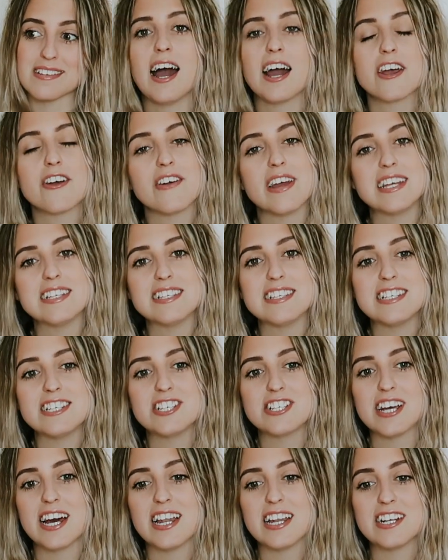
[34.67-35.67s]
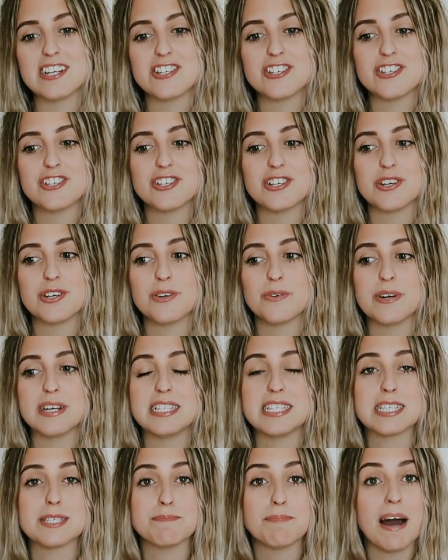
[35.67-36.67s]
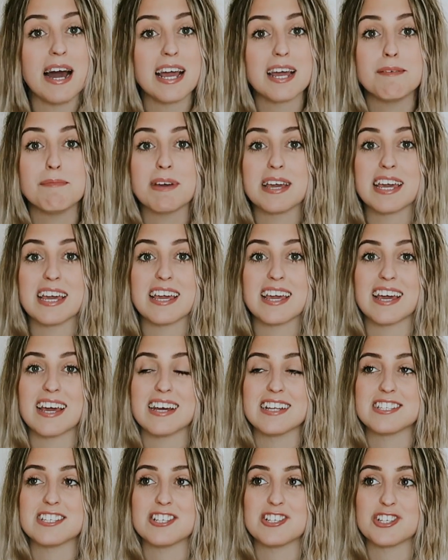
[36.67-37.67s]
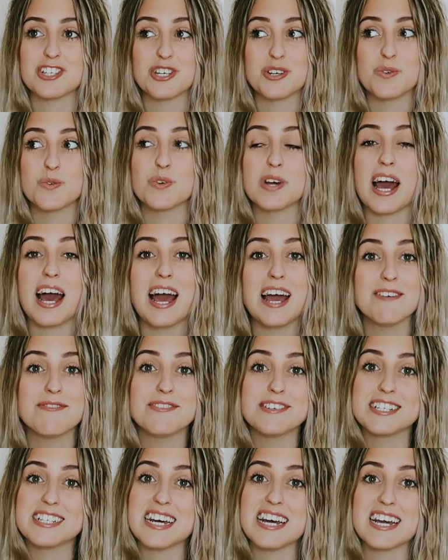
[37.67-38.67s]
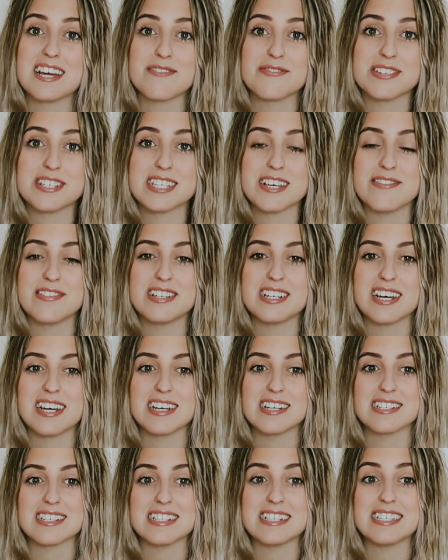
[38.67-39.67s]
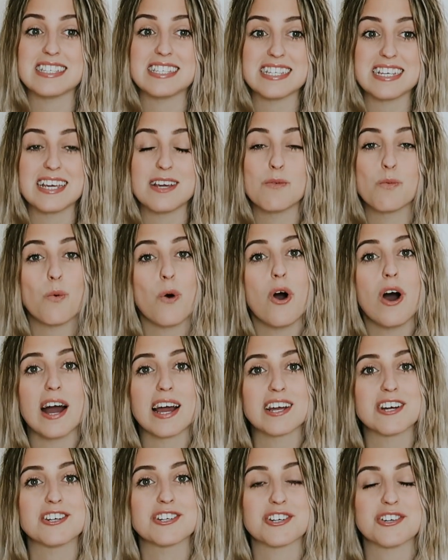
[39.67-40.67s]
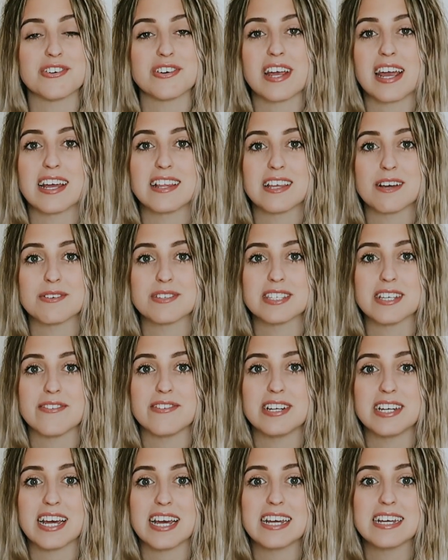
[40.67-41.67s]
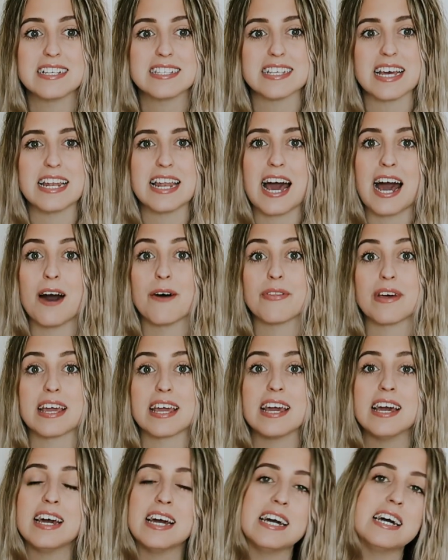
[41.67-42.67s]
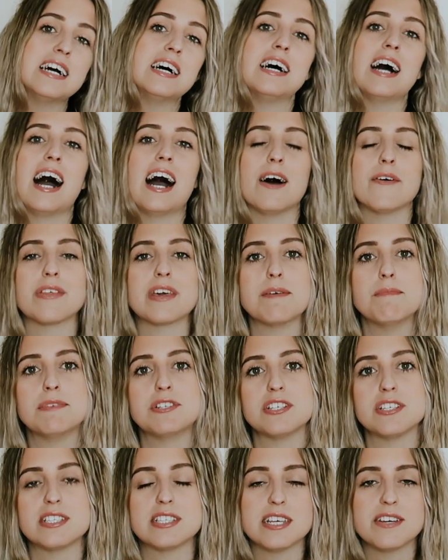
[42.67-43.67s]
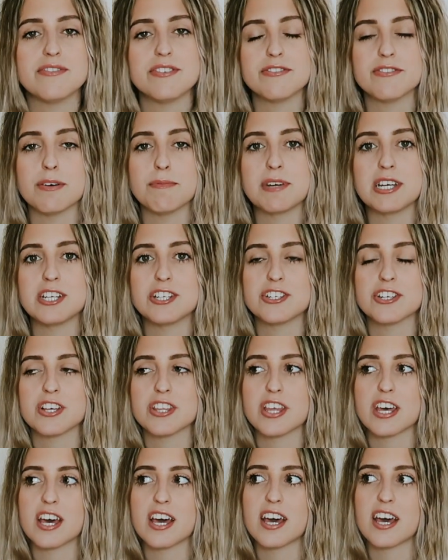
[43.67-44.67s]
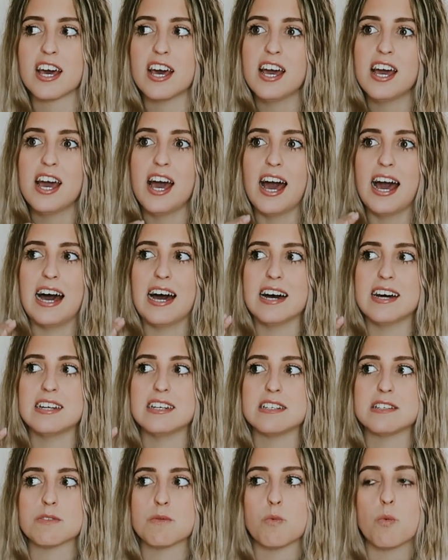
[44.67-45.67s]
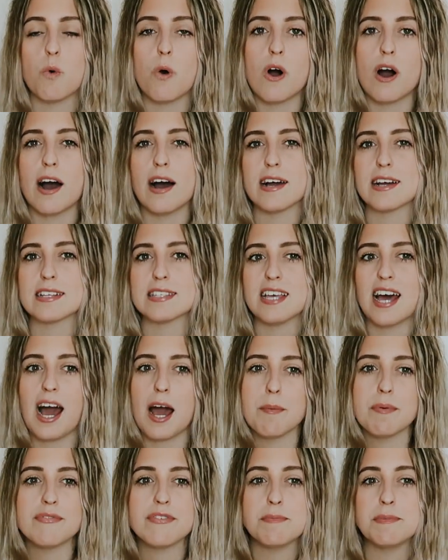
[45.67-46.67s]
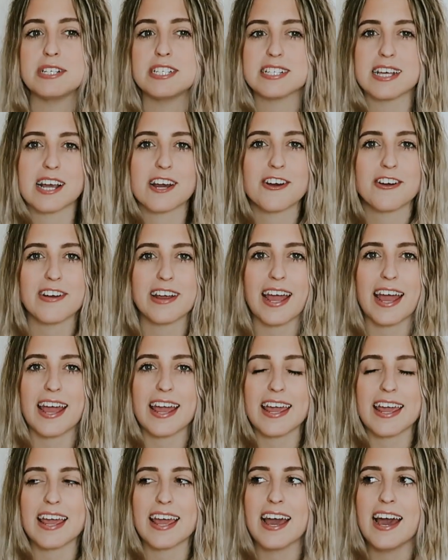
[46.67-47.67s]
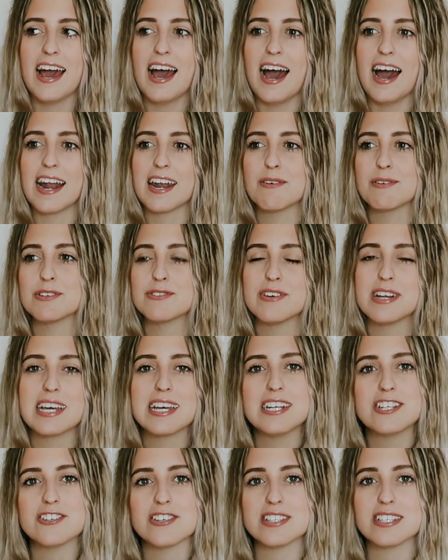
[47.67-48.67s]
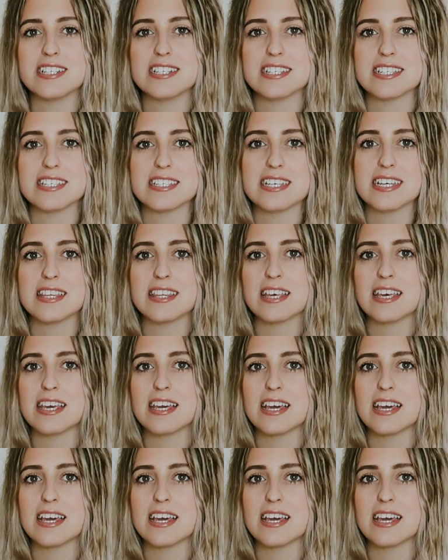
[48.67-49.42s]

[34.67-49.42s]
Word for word: I created this challenge to inspire me to shoot every day for seven days and see what I could create in those seven days and how they how the images differ from each other and what type of images I create and it was really interesting to see